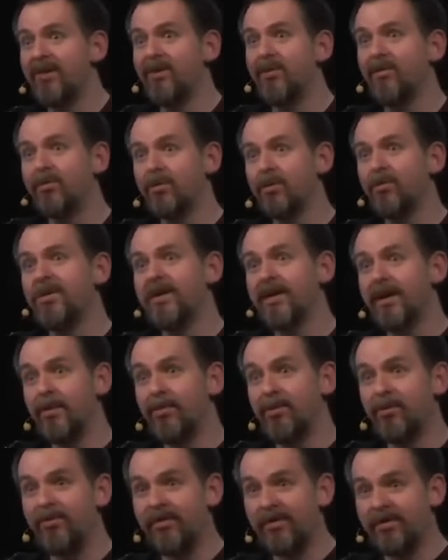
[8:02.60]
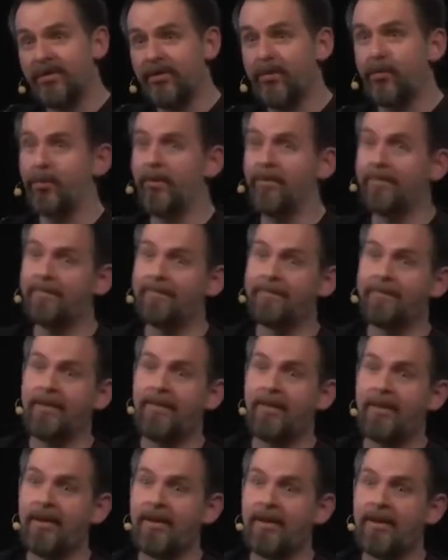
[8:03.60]
could go out drinking and
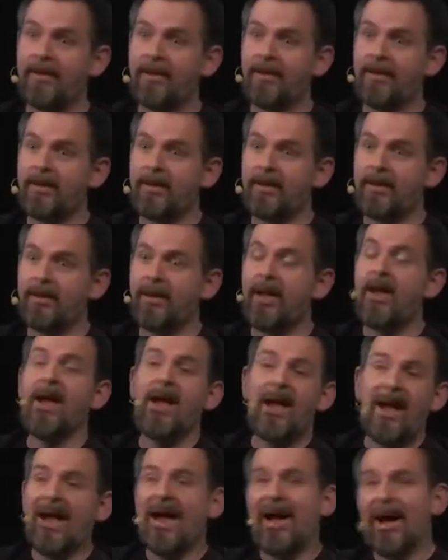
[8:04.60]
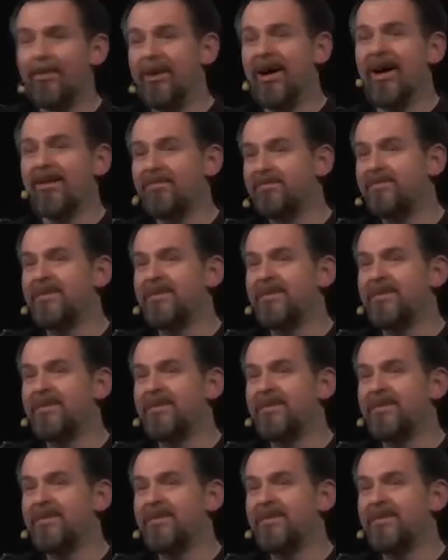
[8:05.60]
respect each other and not uh,